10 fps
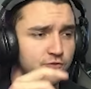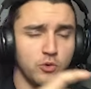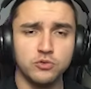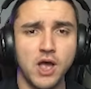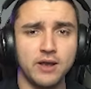if
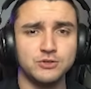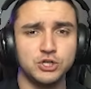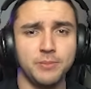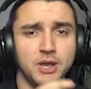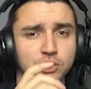you're live
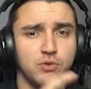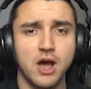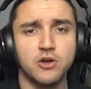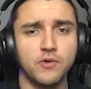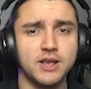streaming and you
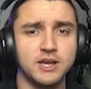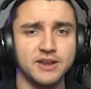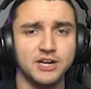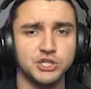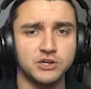got great
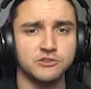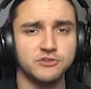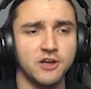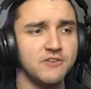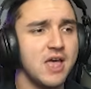connection and
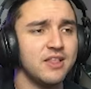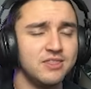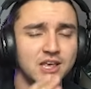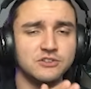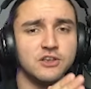stuff,
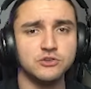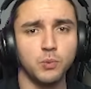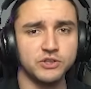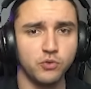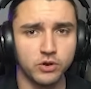this is
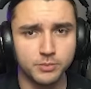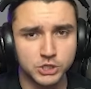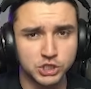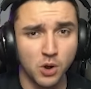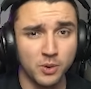what's going to be
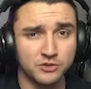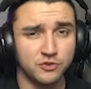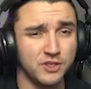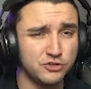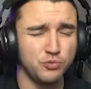showing.
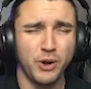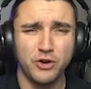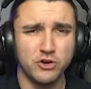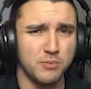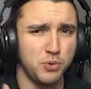So this is where
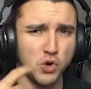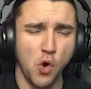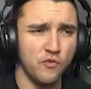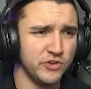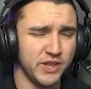you're going to put
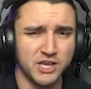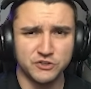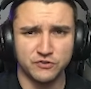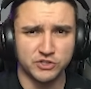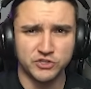
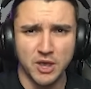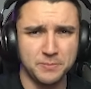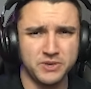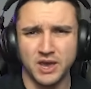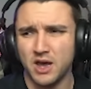overlays for
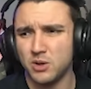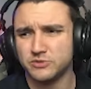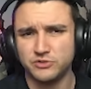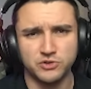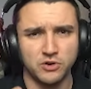sub
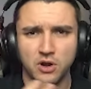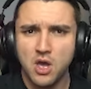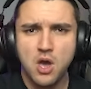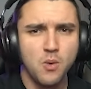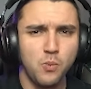counts or
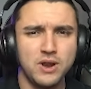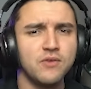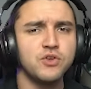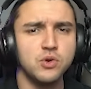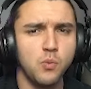
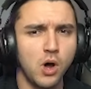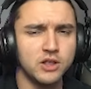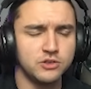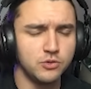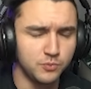whatever you
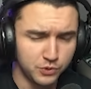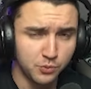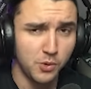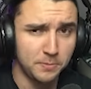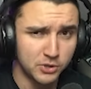want,
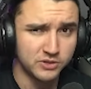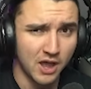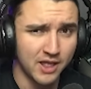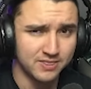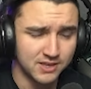you will
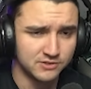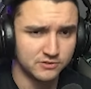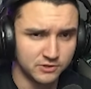put on this